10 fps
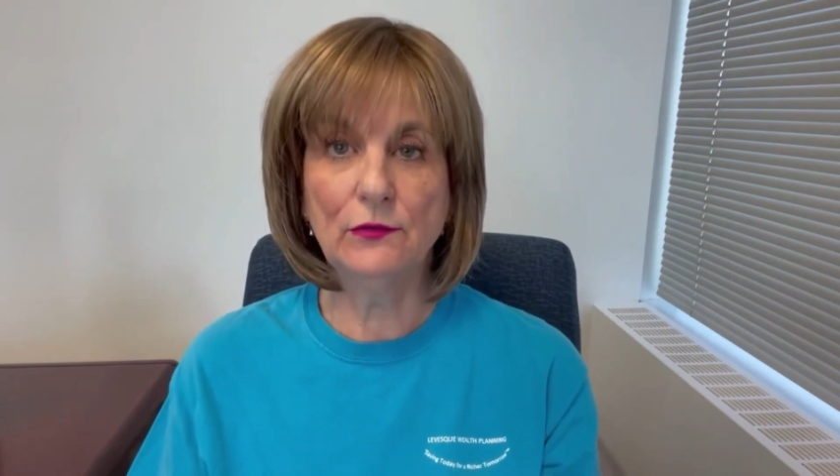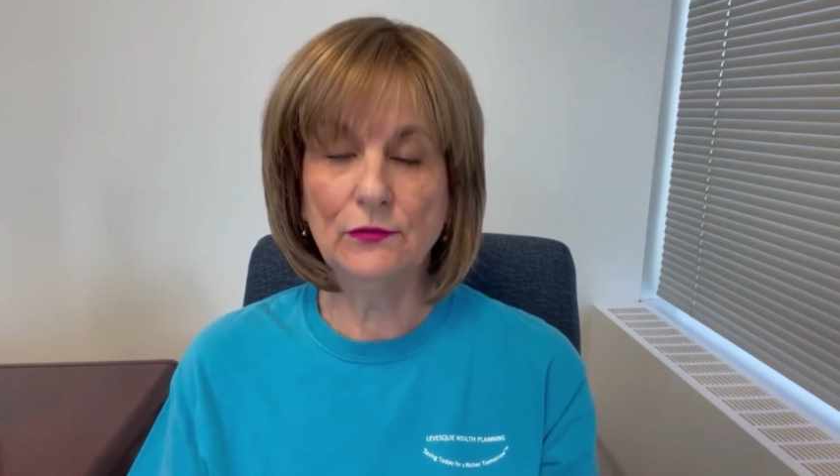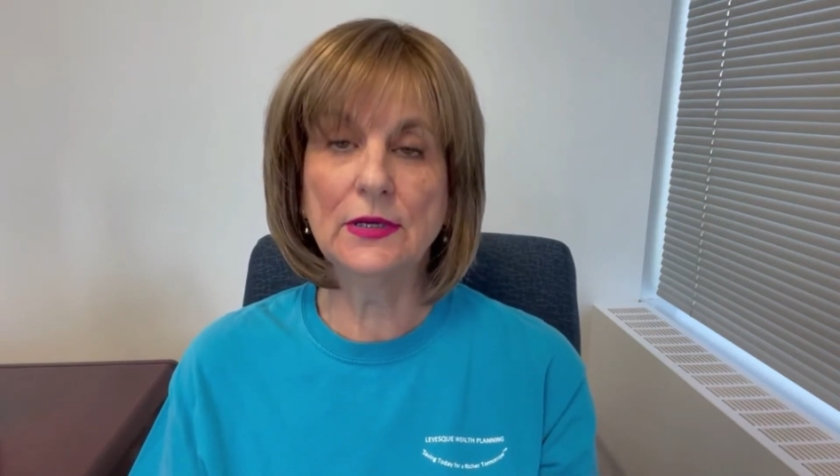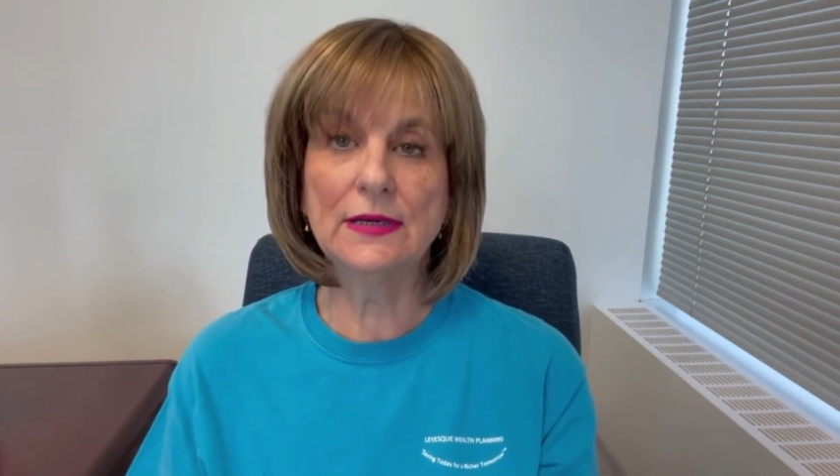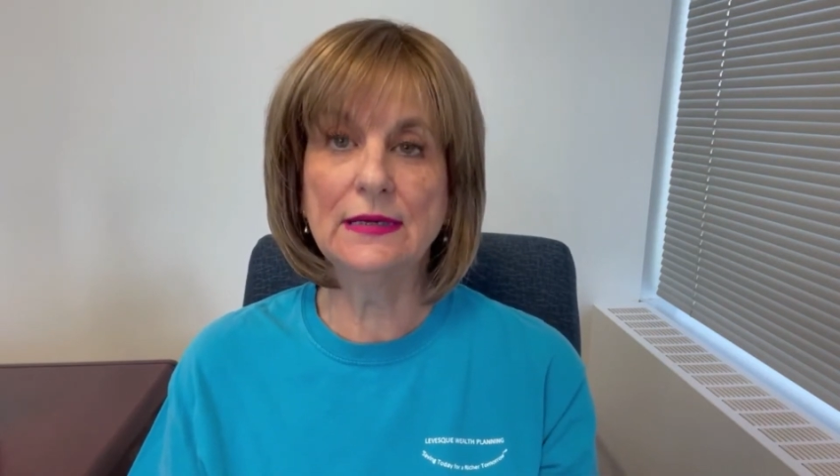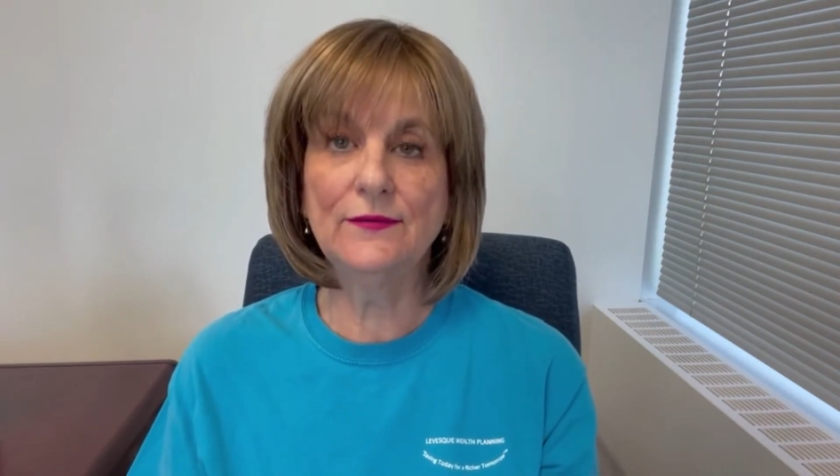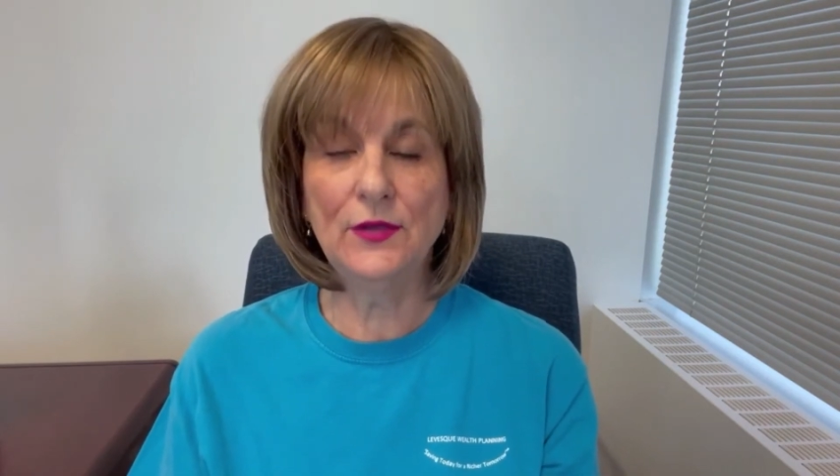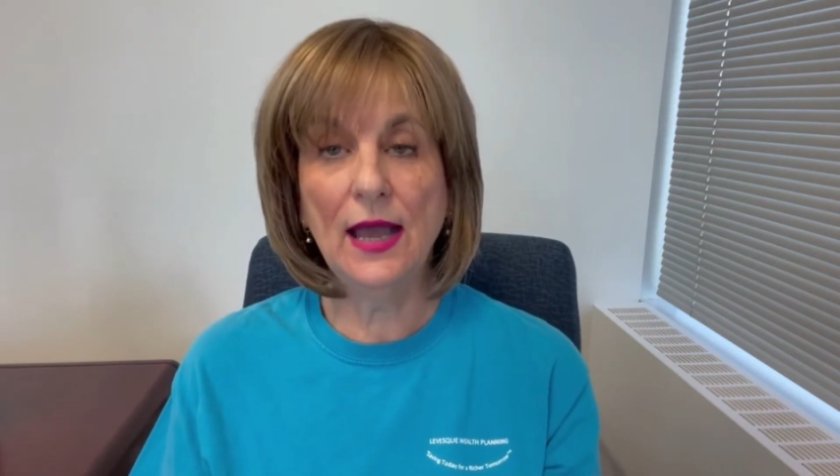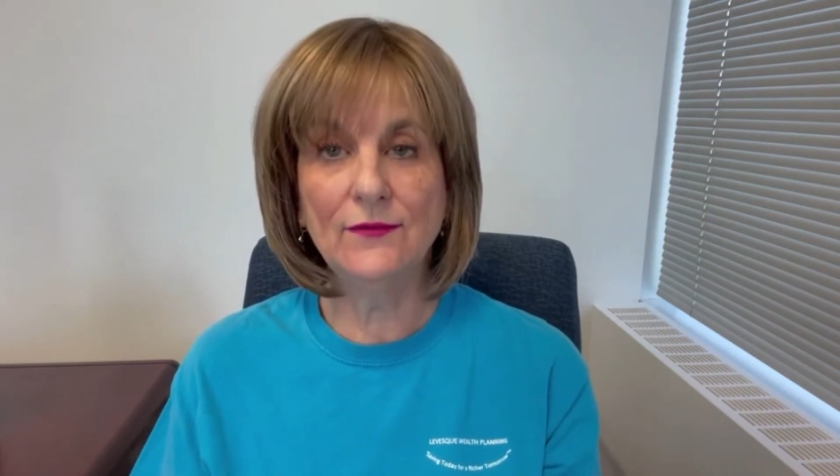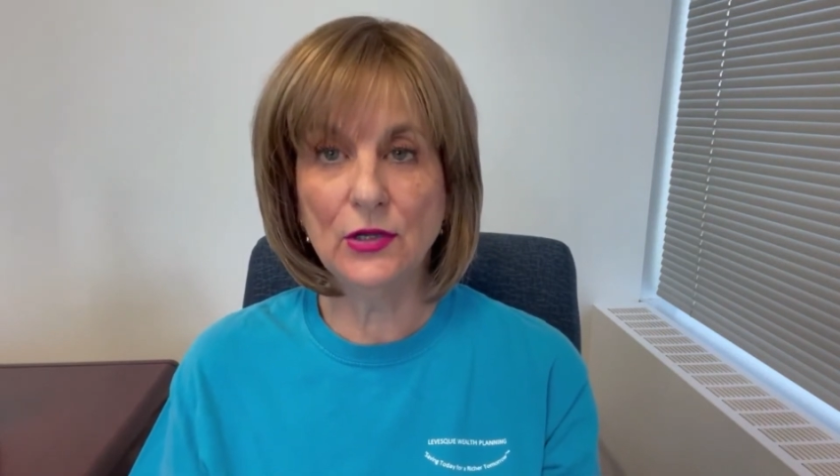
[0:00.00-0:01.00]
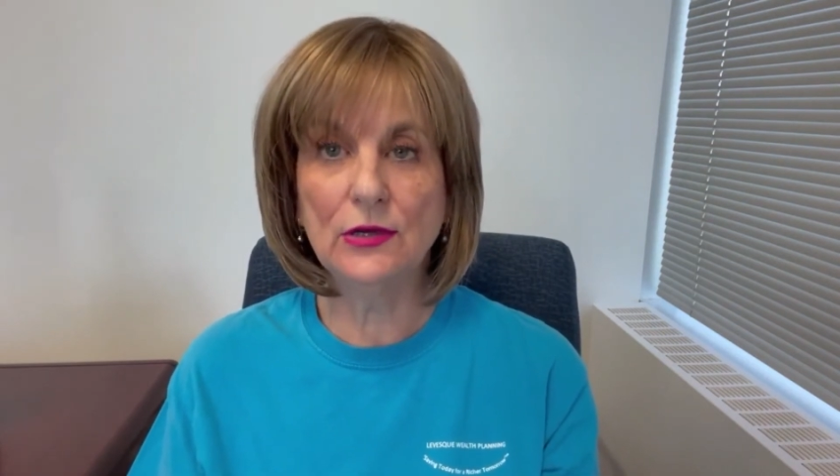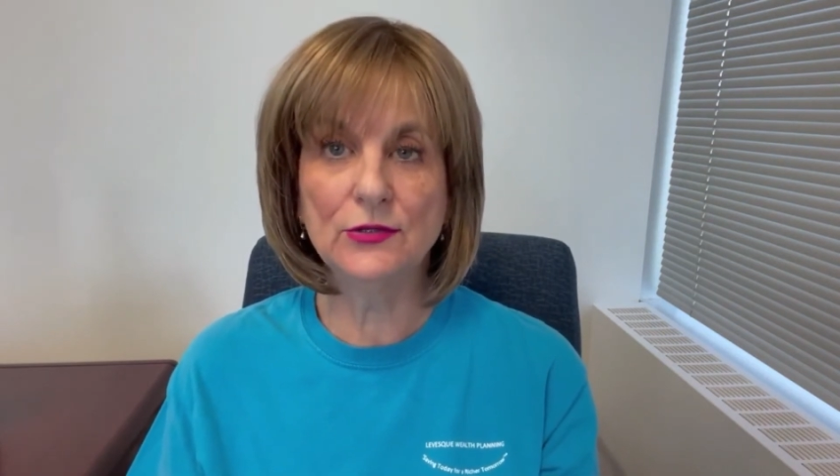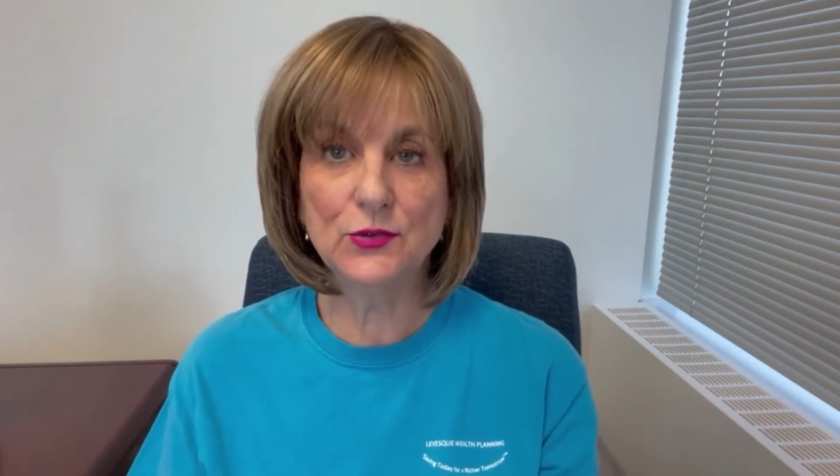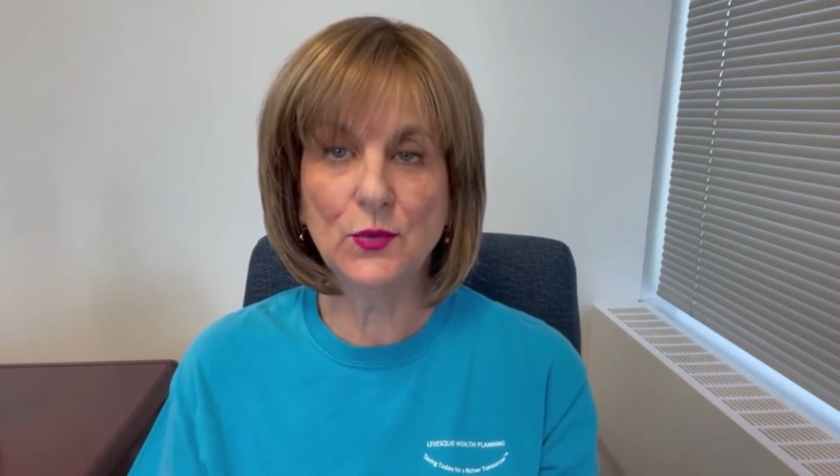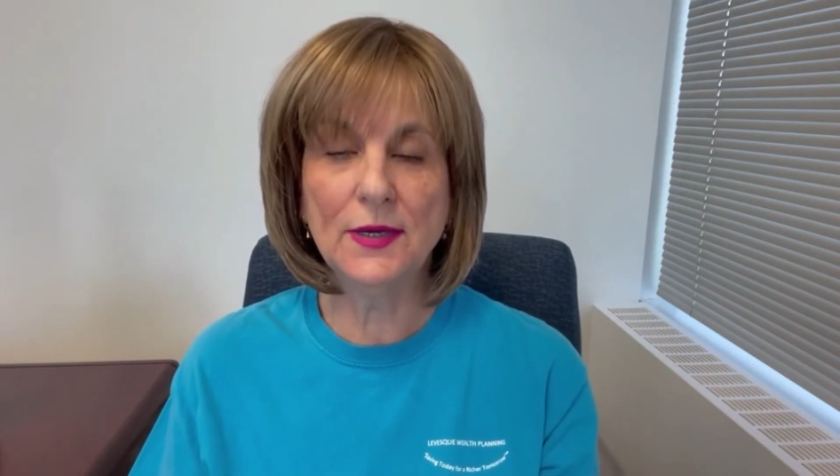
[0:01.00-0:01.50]
really, if you have a
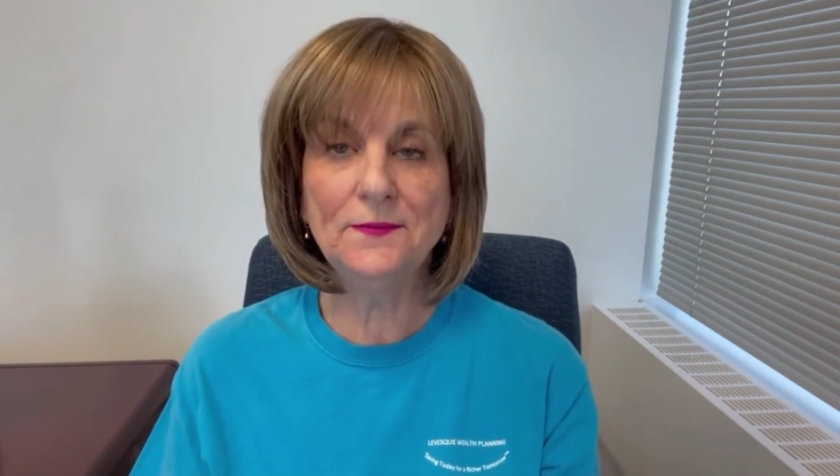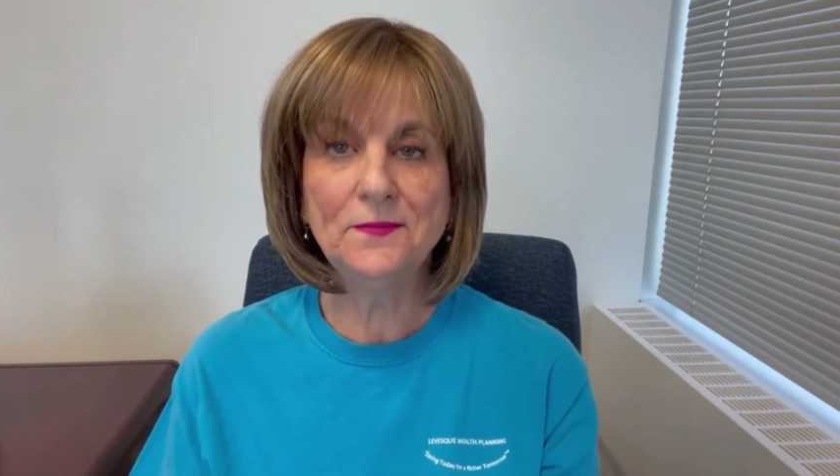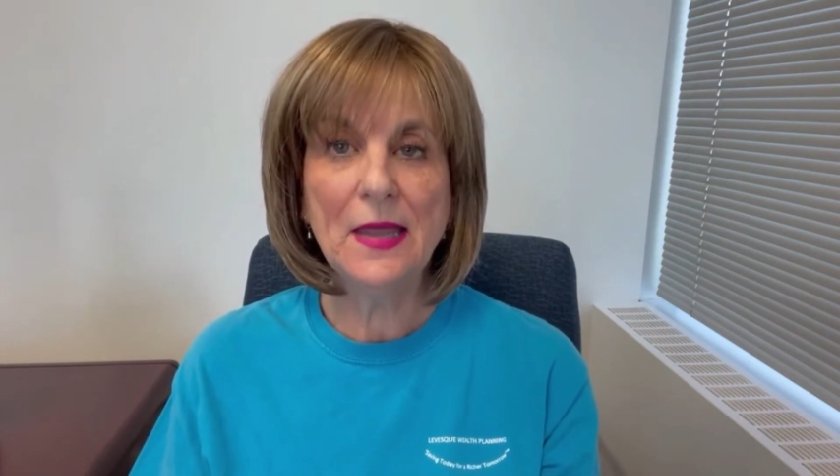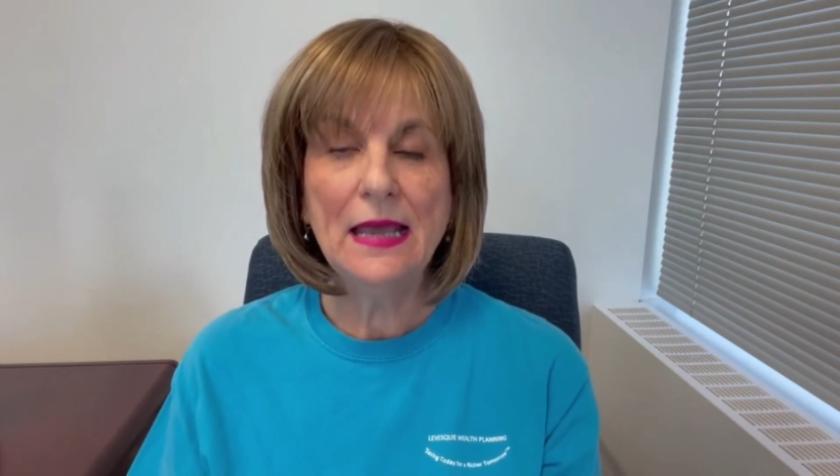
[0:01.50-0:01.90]
large one.